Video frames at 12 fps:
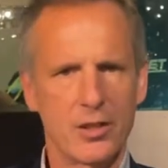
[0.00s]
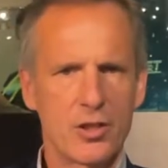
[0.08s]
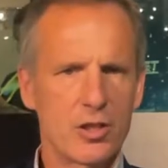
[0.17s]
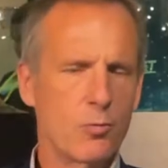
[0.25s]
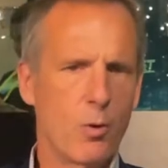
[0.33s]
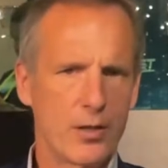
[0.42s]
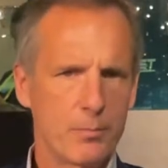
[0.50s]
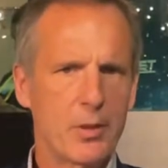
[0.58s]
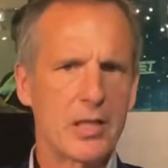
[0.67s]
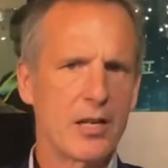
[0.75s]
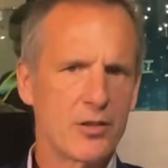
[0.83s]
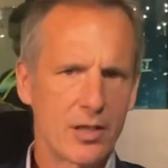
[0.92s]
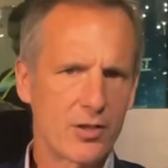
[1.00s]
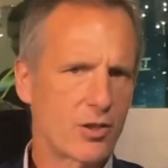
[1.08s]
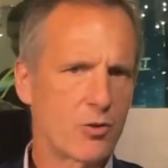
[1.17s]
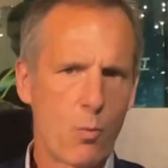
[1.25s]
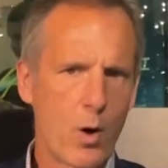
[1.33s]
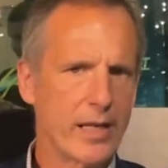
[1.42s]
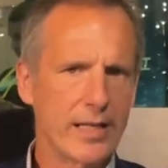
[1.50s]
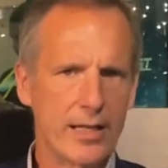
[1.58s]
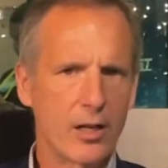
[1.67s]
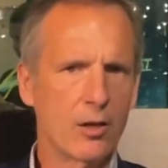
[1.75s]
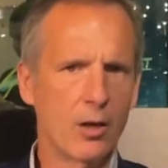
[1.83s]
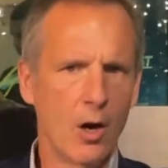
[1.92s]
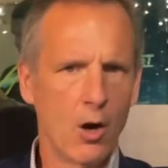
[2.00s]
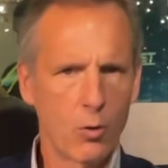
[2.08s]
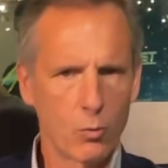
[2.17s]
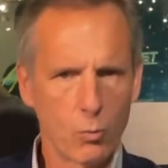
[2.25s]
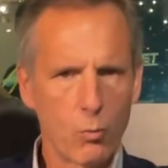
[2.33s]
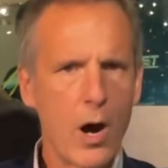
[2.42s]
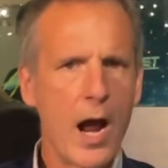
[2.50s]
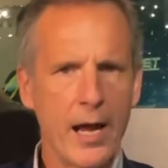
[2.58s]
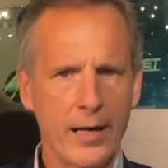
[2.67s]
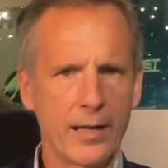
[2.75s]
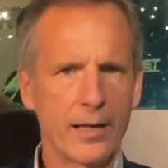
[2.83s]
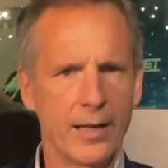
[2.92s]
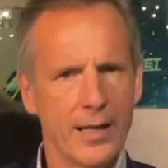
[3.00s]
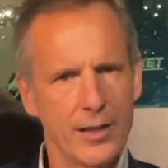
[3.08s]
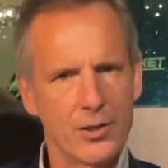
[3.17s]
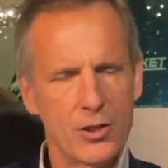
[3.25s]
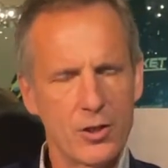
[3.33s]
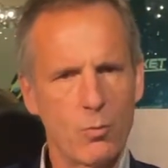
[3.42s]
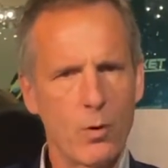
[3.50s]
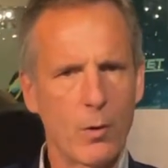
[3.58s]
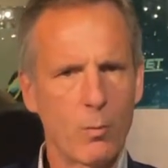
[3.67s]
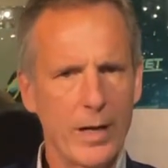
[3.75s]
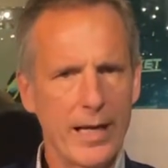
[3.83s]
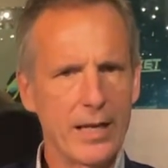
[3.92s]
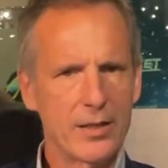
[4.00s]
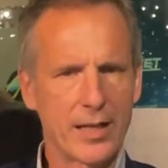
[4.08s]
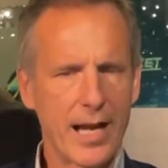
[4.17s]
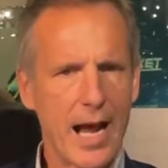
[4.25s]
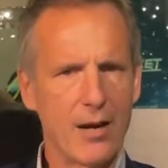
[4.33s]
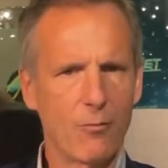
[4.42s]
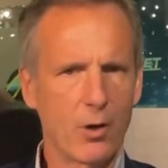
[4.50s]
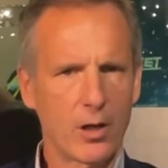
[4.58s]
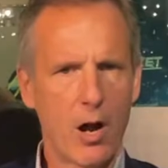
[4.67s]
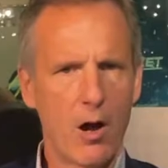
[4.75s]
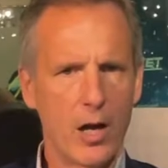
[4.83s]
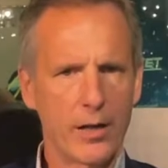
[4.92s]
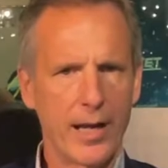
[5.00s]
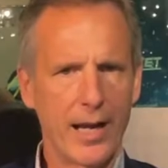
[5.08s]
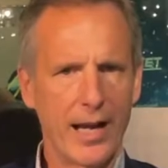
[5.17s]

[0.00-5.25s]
into what potentially is a 20-year run to where we get to kind of, we'll call it